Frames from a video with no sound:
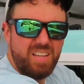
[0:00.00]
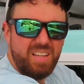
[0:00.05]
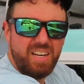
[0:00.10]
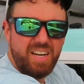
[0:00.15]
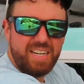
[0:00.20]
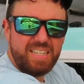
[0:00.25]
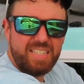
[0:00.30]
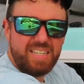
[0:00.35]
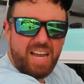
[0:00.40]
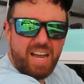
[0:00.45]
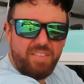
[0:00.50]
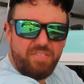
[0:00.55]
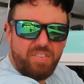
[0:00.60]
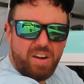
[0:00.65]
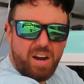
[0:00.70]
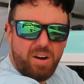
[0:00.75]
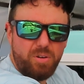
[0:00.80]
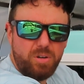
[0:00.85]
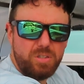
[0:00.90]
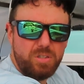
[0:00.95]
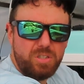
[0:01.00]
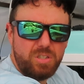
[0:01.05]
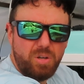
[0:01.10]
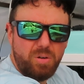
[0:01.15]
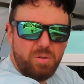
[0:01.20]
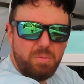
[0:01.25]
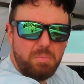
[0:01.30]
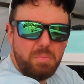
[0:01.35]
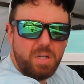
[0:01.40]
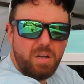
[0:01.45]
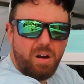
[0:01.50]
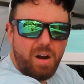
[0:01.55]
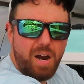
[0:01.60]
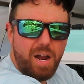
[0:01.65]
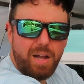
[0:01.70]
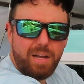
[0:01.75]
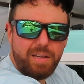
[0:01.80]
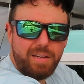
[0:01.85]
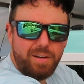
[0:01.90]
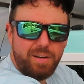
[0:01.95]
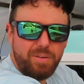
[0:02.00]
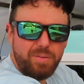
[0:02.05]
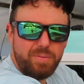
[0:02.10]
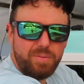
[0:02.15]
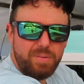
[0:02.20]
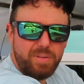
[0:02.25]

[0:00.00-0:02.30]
next half hour or so and be hard, you know,